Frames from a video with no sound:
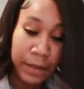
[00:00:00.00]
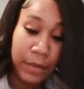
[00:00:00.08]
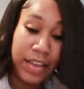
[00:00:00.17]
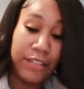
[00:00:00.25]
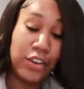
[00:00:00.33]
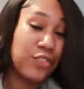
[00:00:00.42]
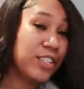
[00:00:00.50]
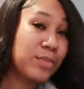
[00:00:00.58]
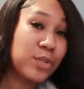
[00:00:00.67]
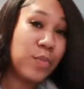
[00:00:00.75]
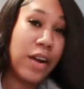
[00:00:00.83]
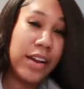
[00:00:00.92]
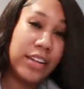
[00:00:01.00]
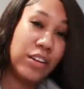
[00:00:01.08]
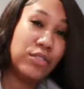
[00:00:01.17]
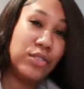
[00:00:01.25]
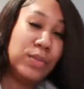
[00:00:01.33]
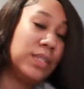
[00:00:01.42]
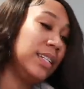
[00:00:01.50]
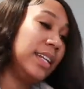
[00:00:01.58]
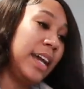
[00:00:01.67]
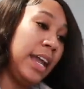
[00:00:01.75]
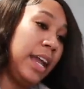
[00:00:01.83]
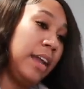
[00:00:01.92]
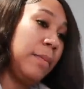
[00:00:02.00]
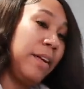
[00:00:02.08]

We have a Christmas party to go to tonight.